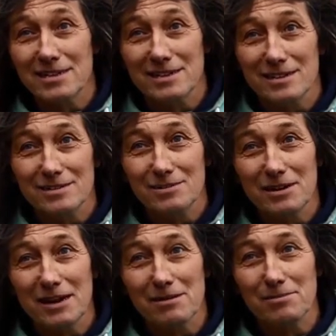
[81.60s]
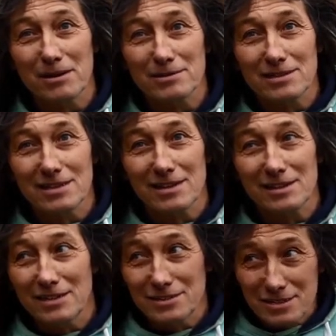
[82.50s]
Oh. Narrowboat. Yeah,
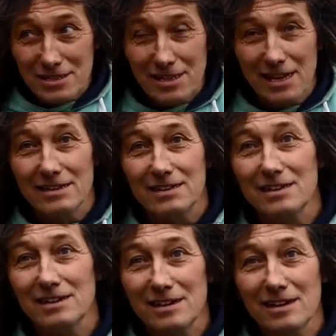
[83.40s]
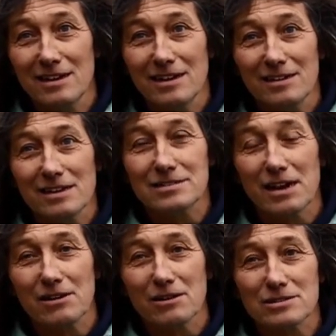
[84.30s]
the engine's in there. Oh, I see. And that's
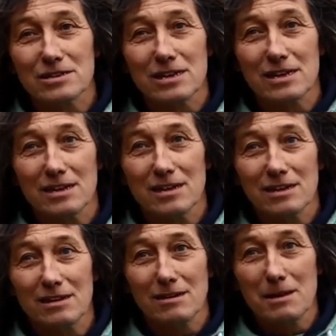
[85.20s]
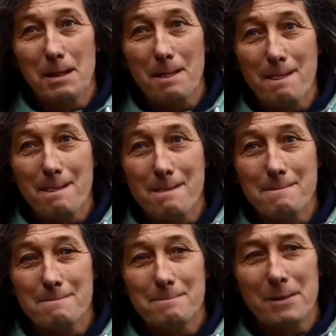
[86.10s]
just a normal
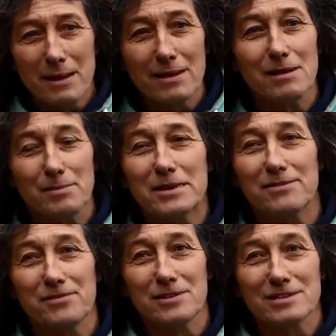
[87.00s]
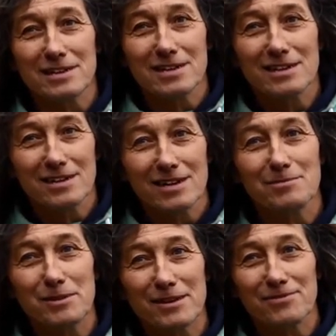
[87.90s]
narrowboat, or is that going to be something special? Is it? A
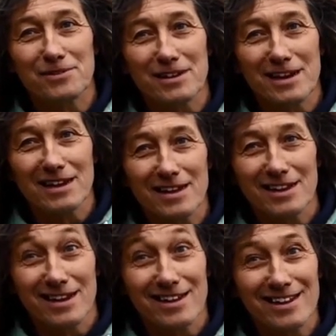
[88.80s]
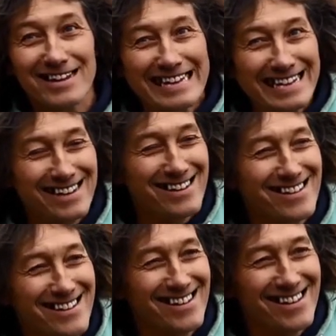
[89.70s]
little bit different. Yeah.
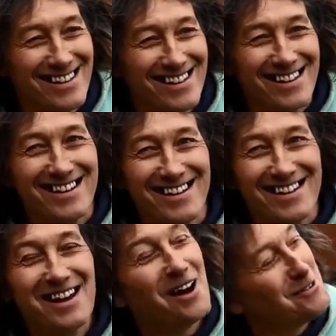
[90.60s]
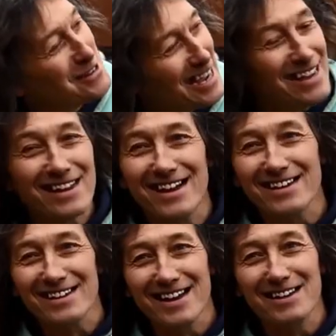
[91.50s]
Yeah. I look forward to seeing it. Well, yeah. All
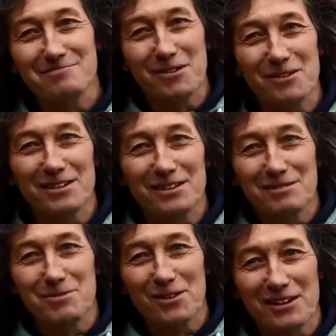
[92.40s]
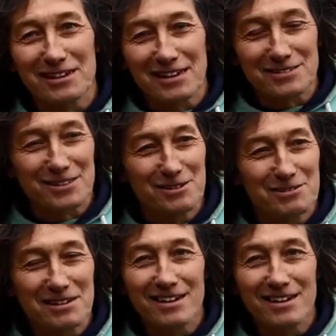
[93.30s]
right. Yeah. We'll be on the canal soon.